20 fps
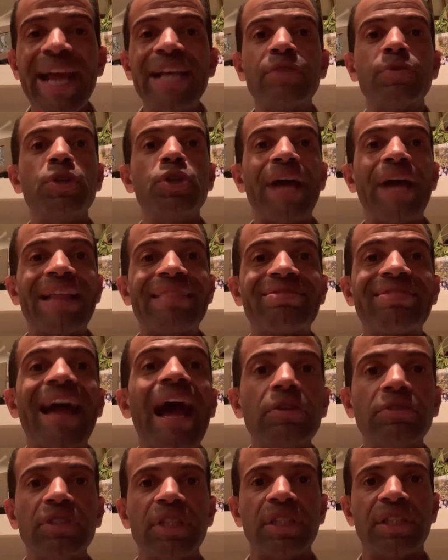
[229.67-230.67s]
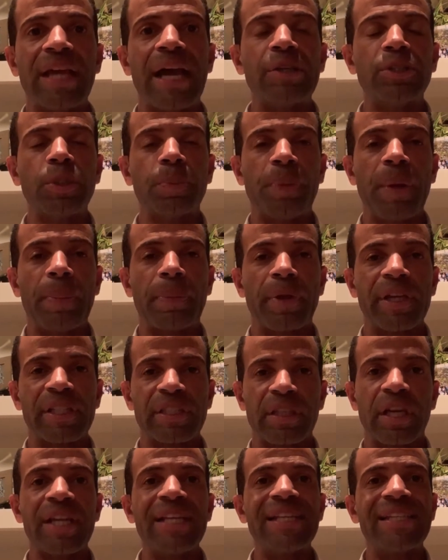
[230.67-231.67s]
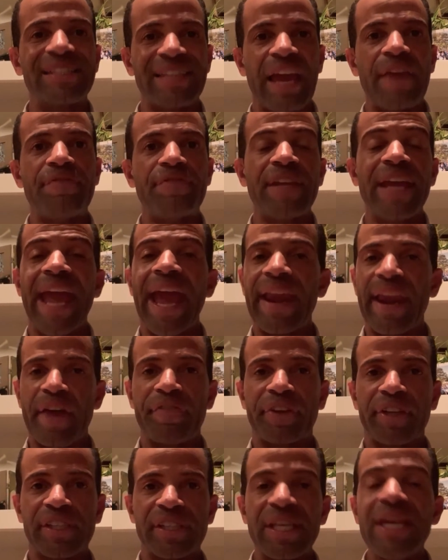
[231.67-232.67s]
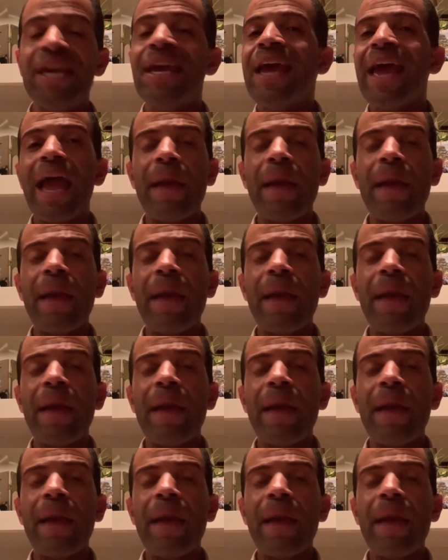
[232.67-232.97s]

That's when you got thousands and thousands of people in the study, safety and efficacy.